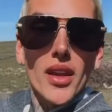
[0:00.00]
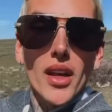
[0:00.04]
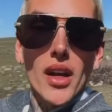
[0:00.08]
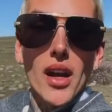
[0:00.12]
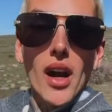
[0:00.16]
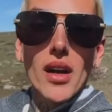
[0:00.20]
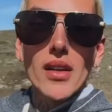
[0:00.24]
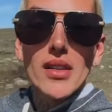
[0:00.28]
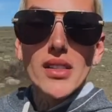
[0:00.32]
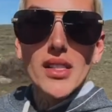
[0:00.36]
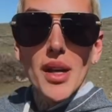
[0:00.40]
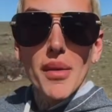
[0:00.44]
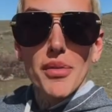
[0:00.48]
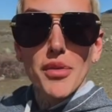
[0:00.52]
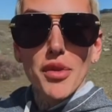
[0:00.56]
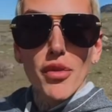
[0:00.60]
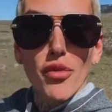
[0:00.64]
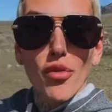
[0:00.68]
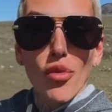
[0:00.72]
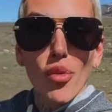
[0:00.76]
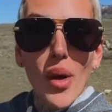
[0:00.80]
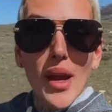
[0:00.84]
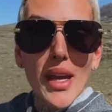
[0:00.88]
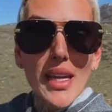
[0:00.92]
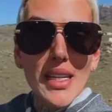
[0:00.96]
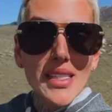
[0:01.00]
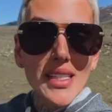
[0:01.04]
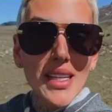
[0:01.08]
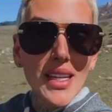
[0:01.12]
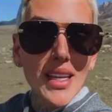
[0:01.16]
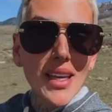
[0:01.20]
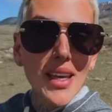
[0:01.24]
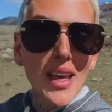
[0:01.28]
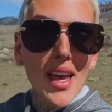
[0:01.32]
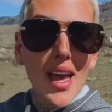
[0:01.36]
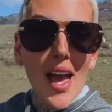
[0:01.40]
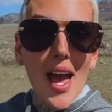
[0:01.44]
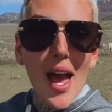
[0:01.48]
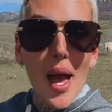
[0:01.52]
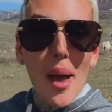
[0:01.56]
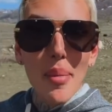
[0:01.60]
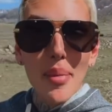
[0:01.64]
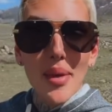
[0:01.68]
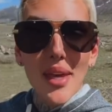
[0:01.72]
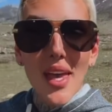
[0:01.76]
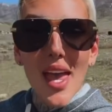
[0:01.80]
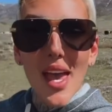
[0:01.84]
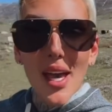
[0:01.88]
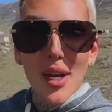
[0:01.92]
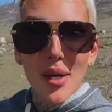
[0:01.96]
the concept of raising
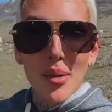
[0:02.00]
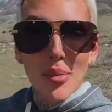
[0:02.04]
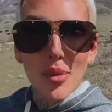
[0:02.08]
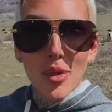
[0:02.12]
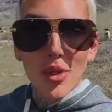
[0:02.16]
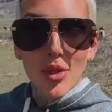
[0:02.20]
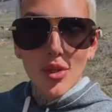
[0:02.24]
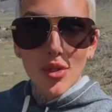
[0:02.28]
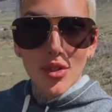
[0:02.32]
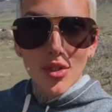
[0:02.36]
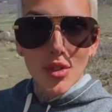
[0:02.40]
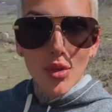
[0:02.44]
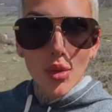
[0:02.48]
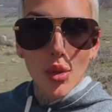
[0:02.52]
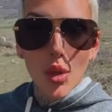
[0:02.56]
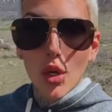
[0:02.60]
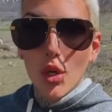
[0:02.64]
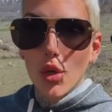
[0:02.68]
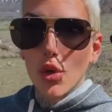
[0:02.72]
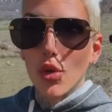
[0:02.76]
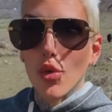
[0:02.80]
happy animals,